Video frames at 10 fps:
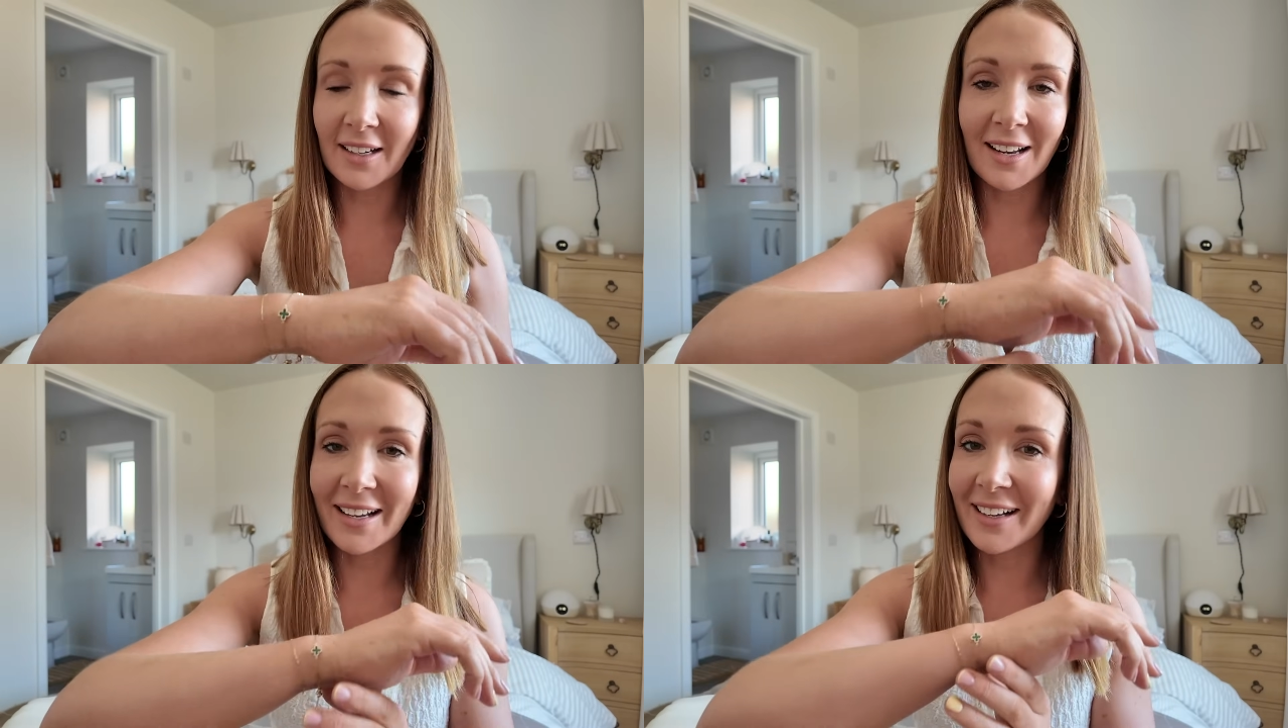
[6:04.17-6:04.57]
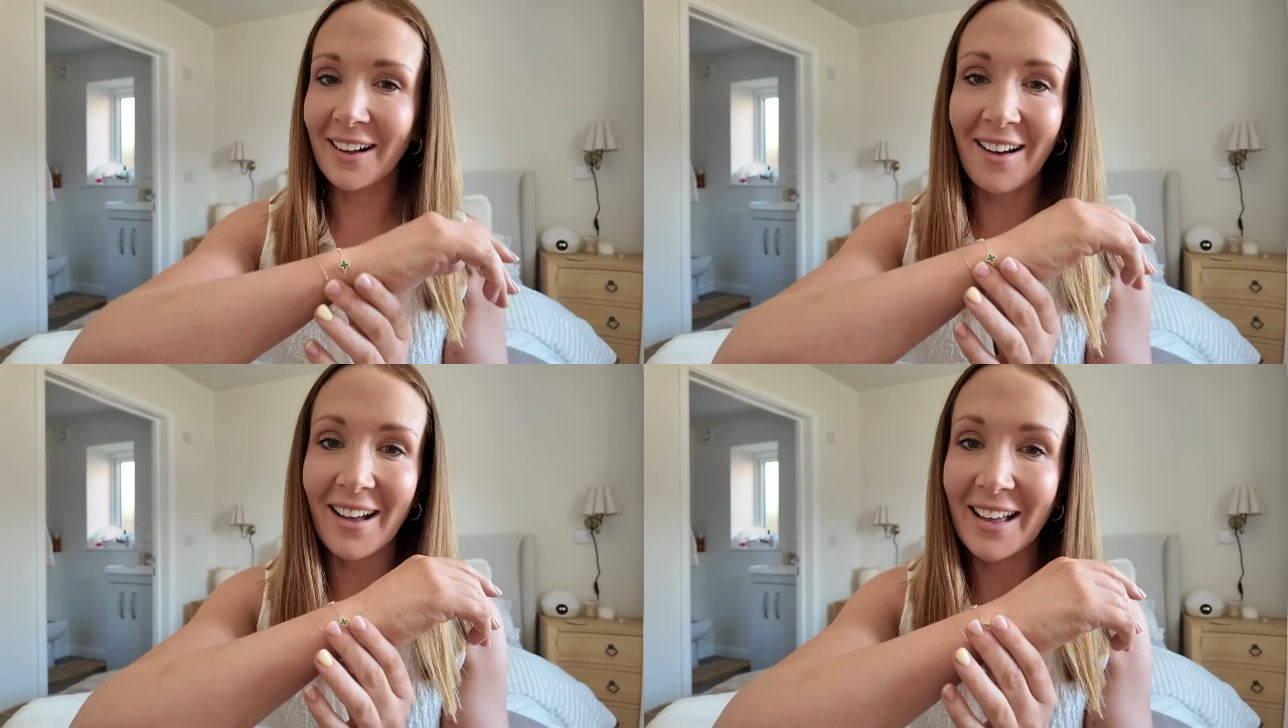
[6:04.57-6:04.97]
Like,
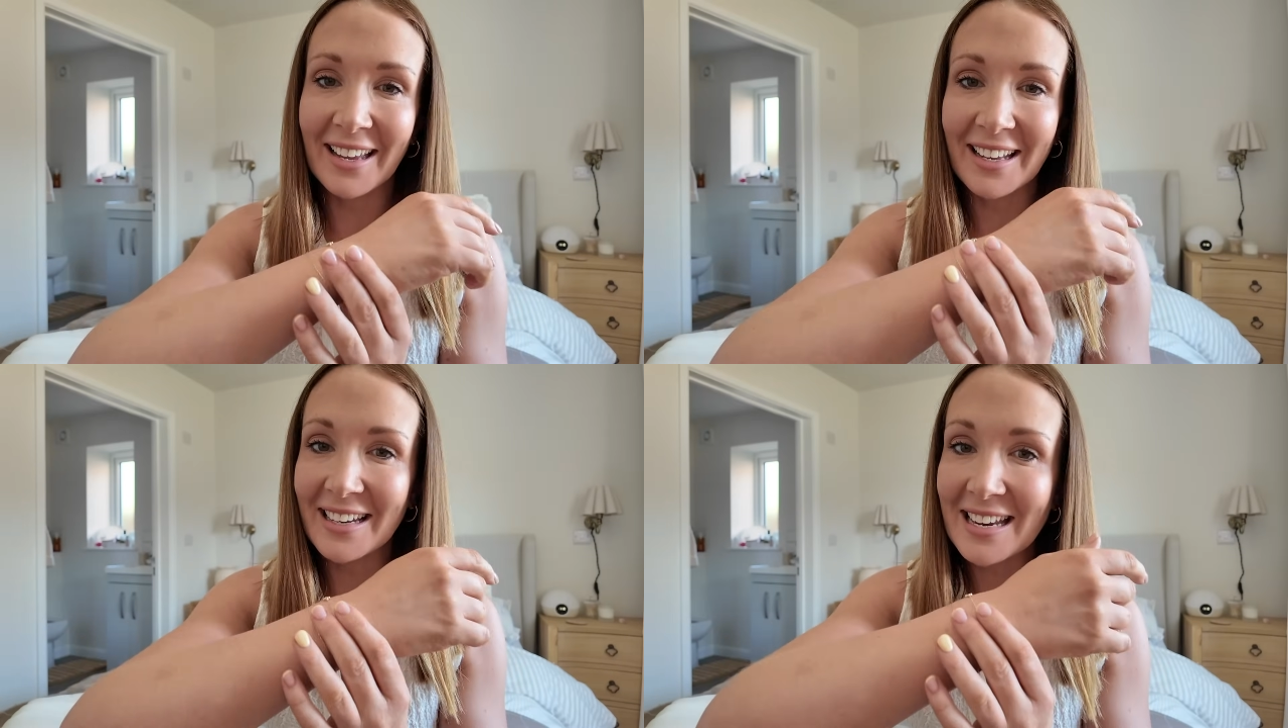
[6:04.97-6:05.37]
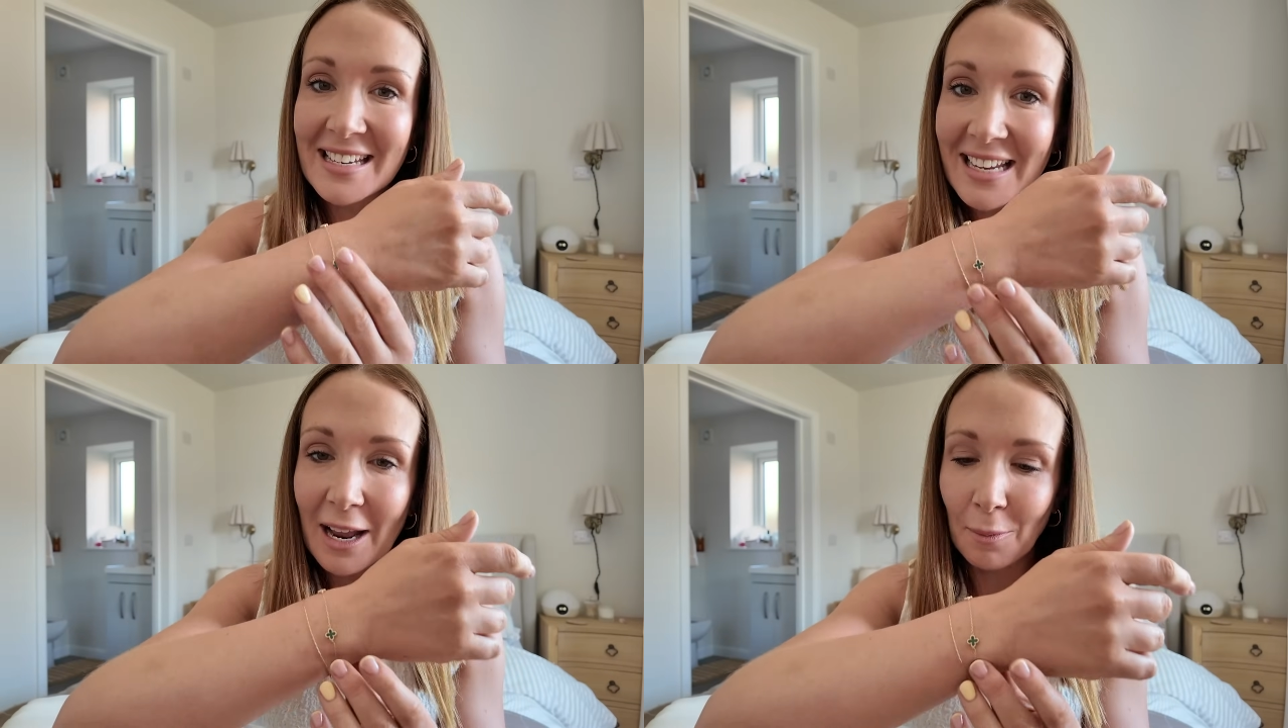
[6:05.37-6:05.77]
I need
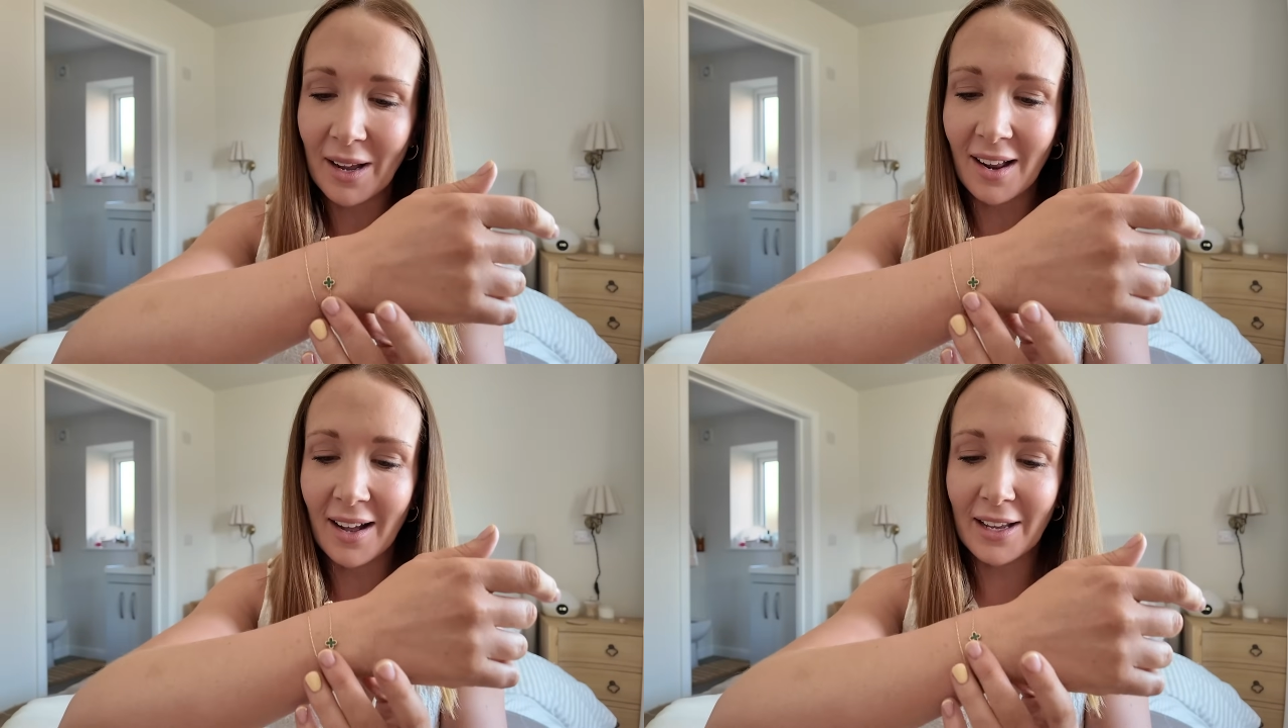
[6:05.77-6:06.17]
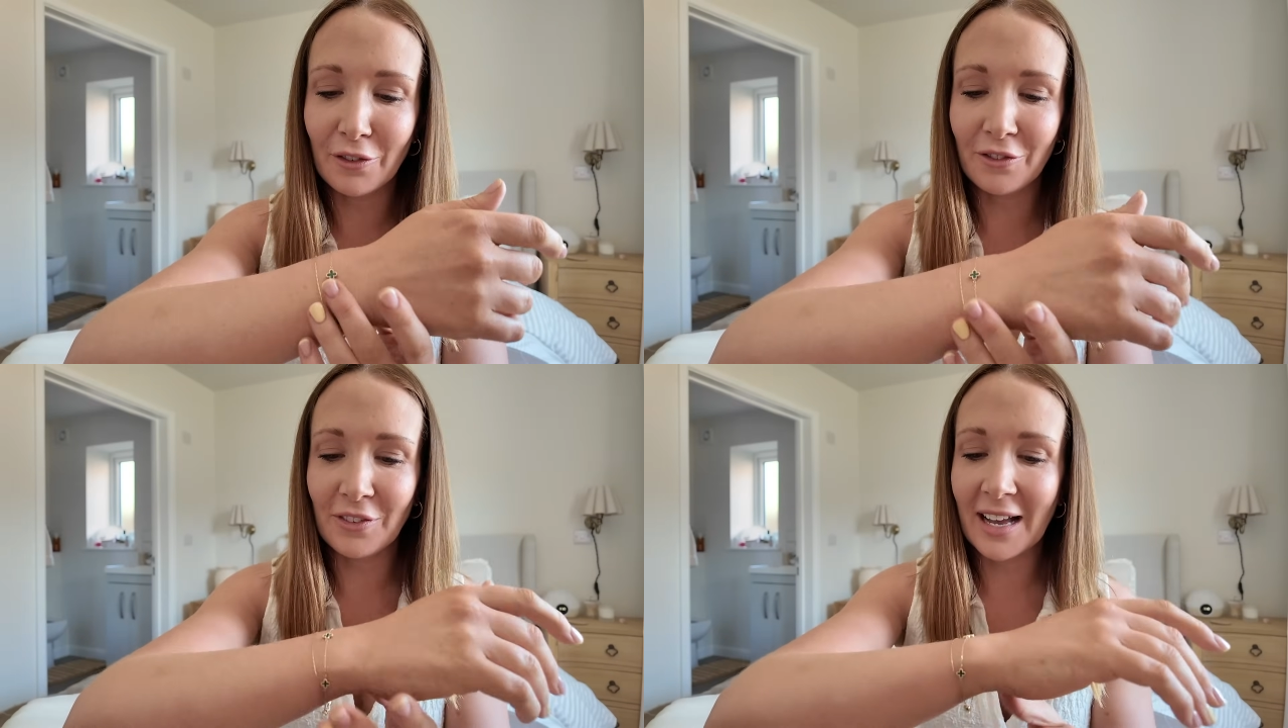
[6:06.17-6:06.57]
it in my life.